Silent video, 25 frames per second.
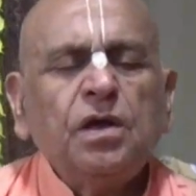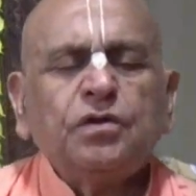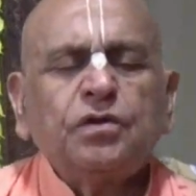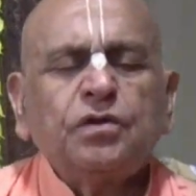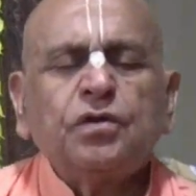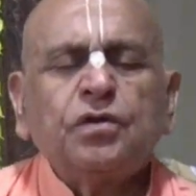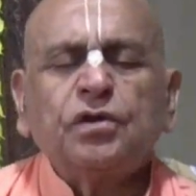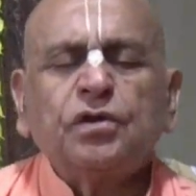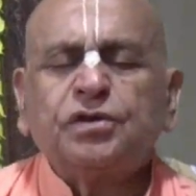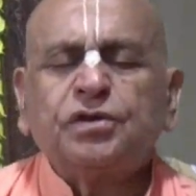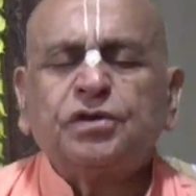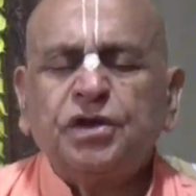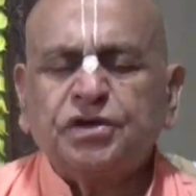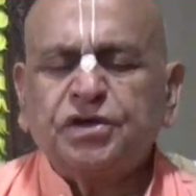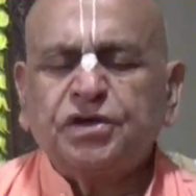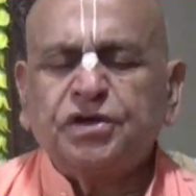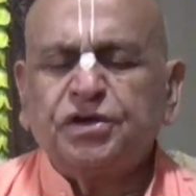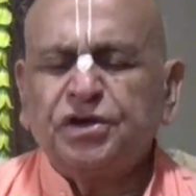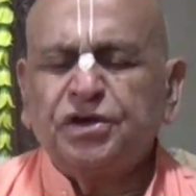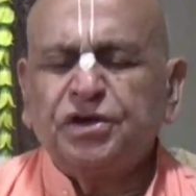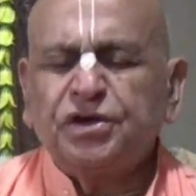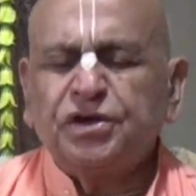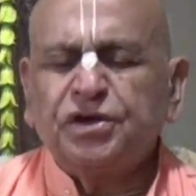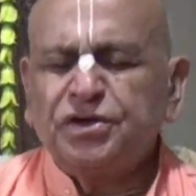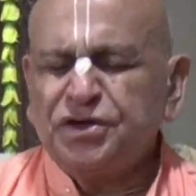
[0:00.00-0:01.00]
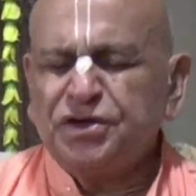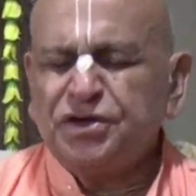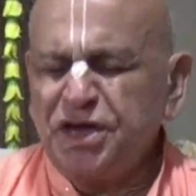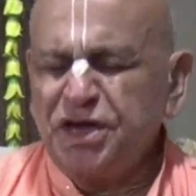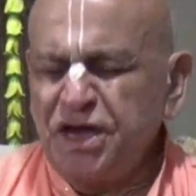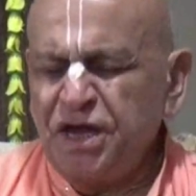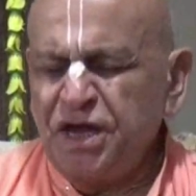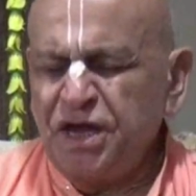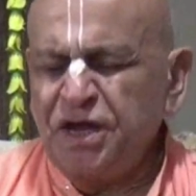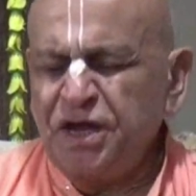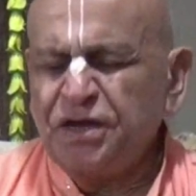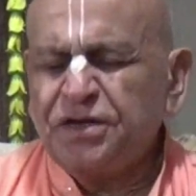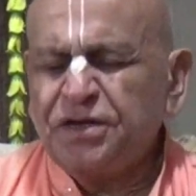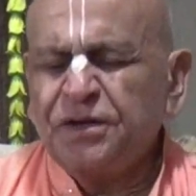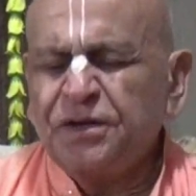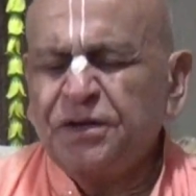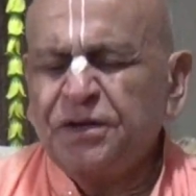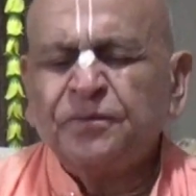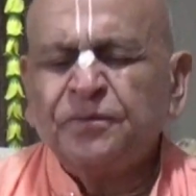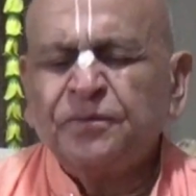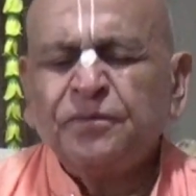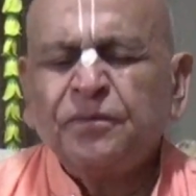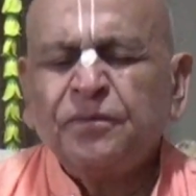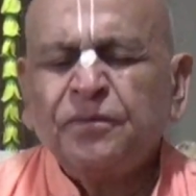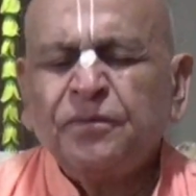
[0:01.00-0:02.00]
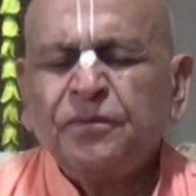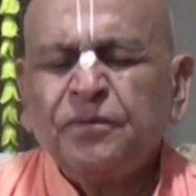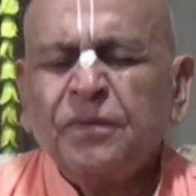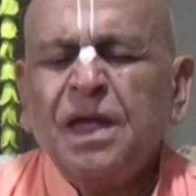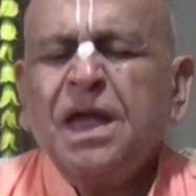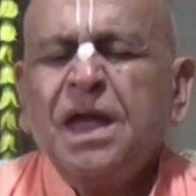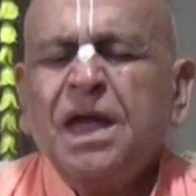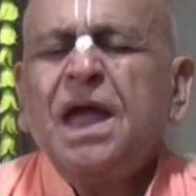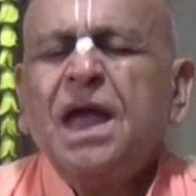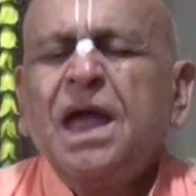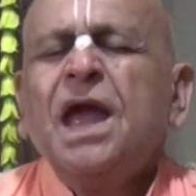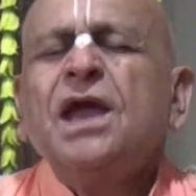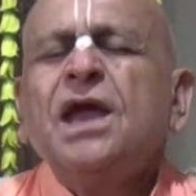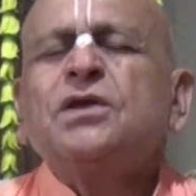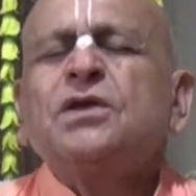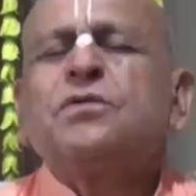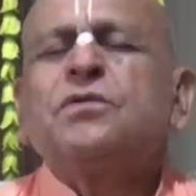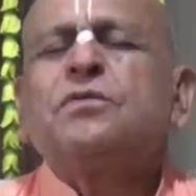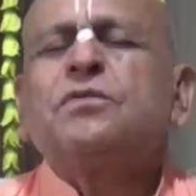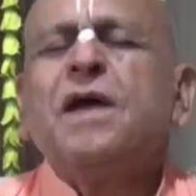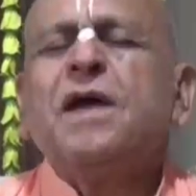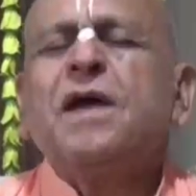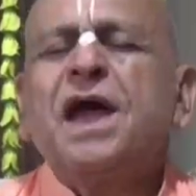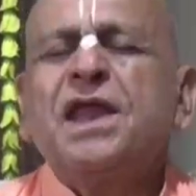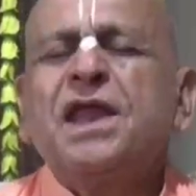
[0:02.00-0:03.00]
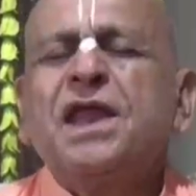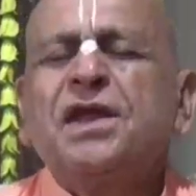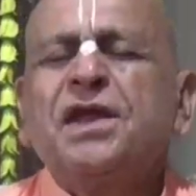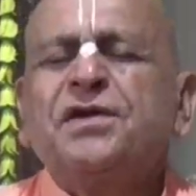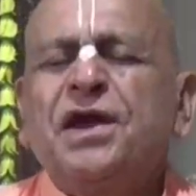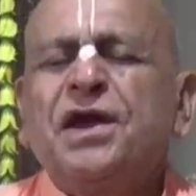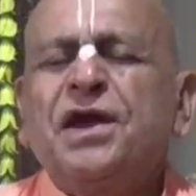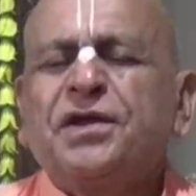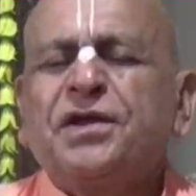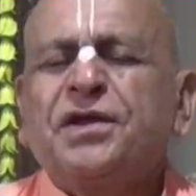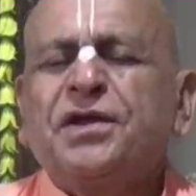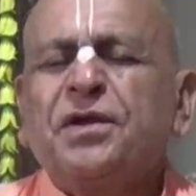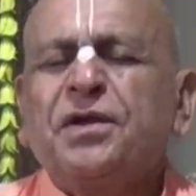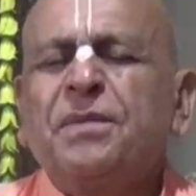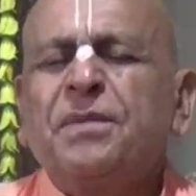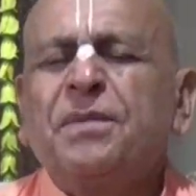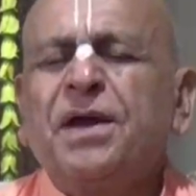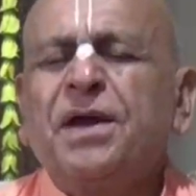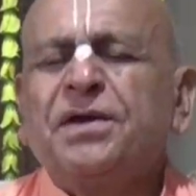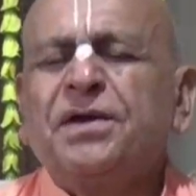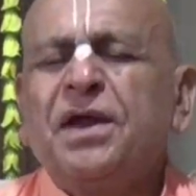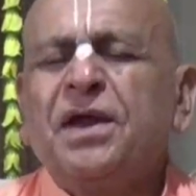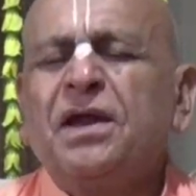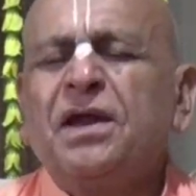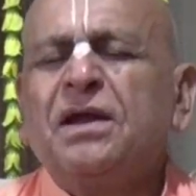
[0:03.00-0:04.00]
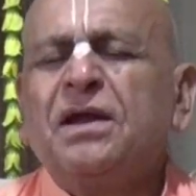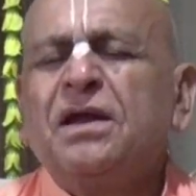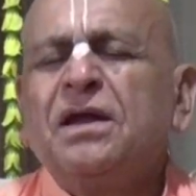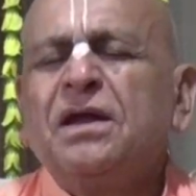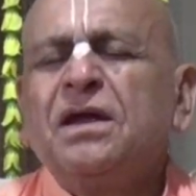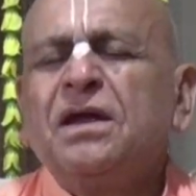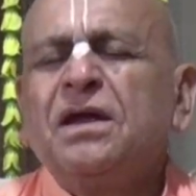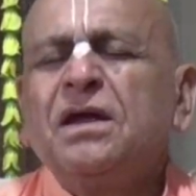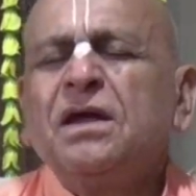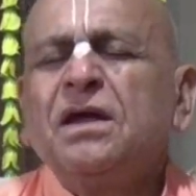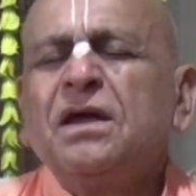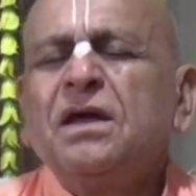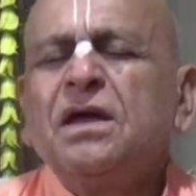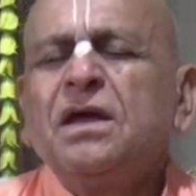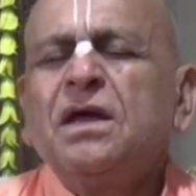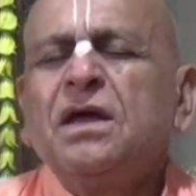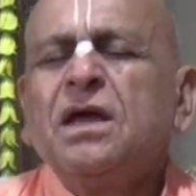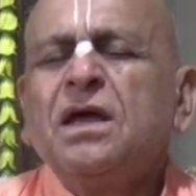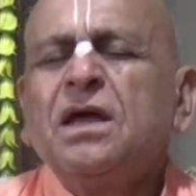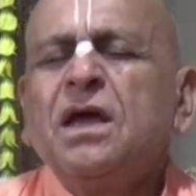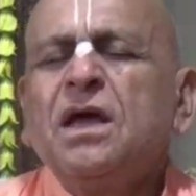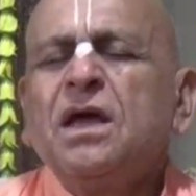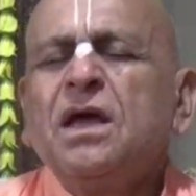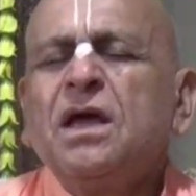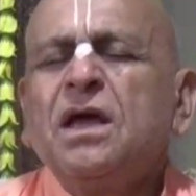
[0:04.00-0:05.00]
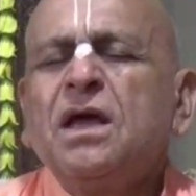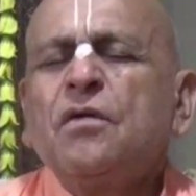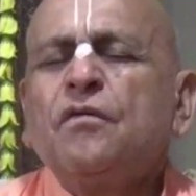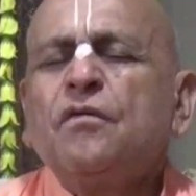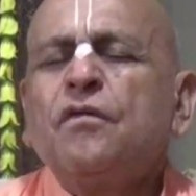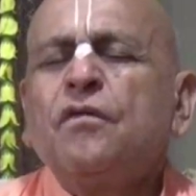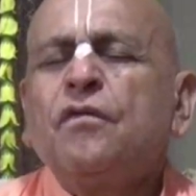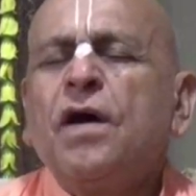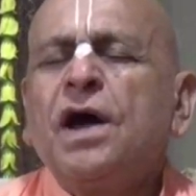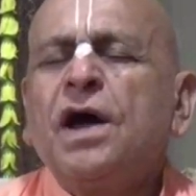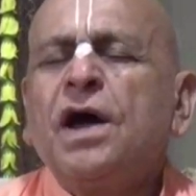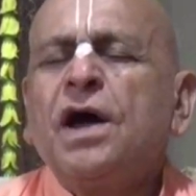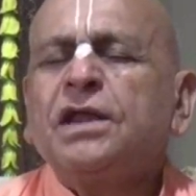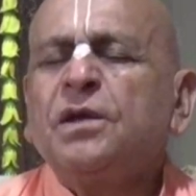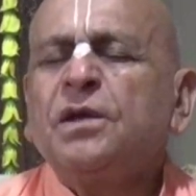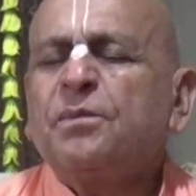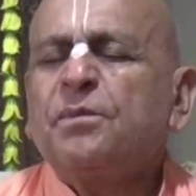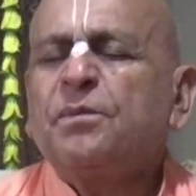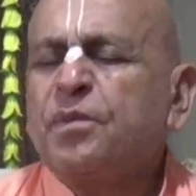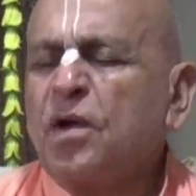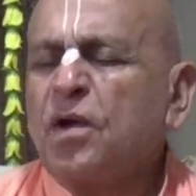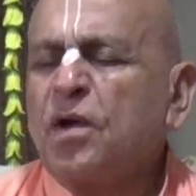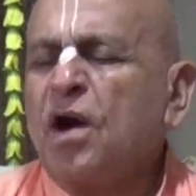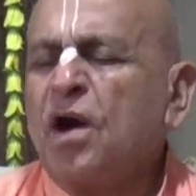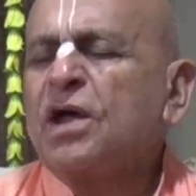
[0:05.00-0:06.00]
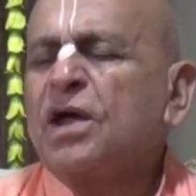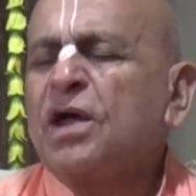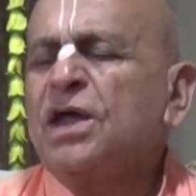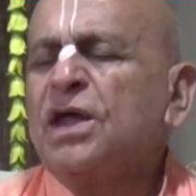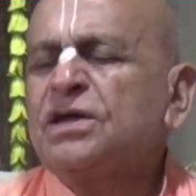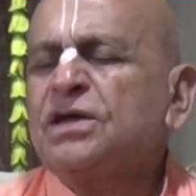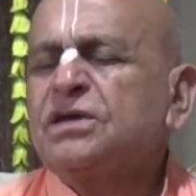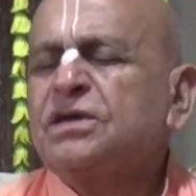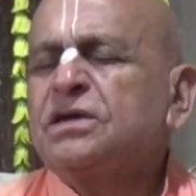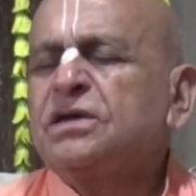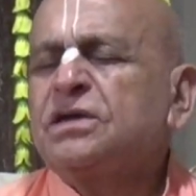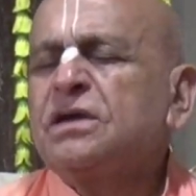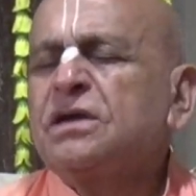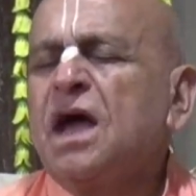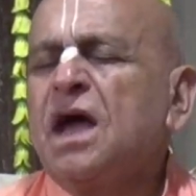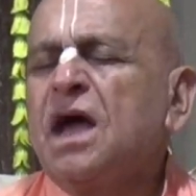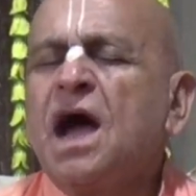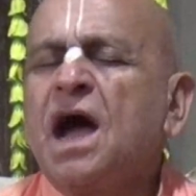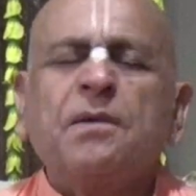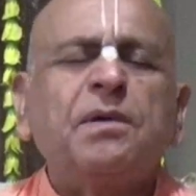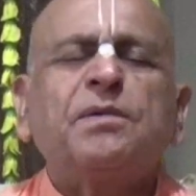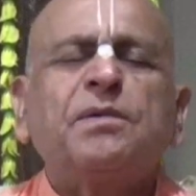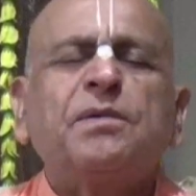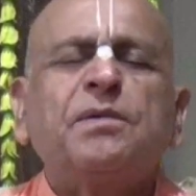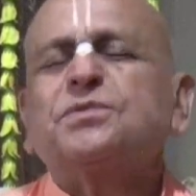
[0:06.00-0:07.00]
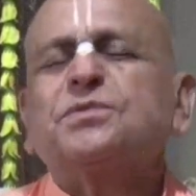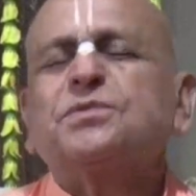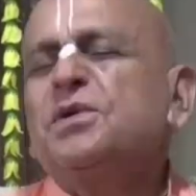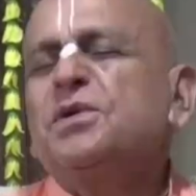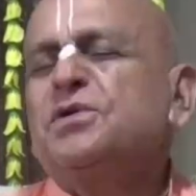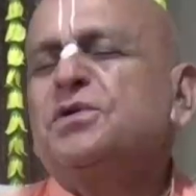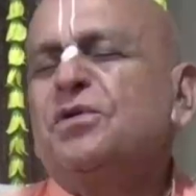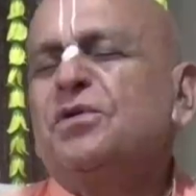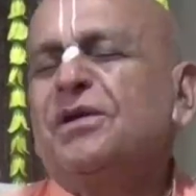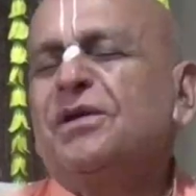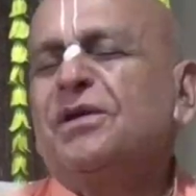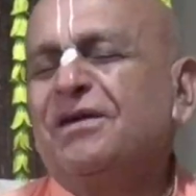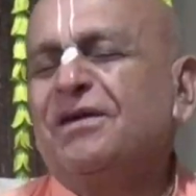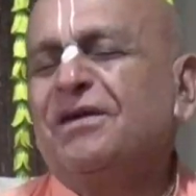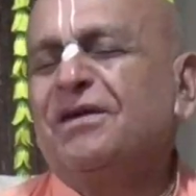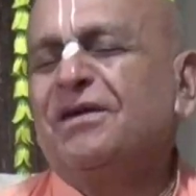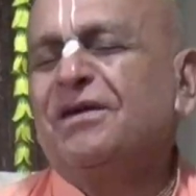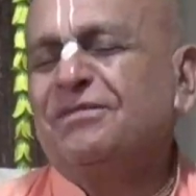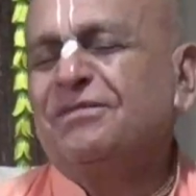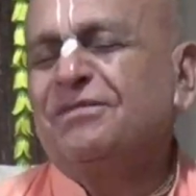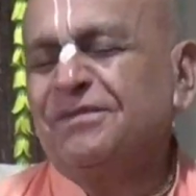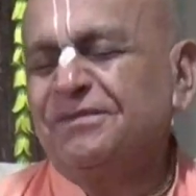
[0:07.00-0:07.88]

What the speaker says: So this disease is very detrimental for the progress of our spiritual life.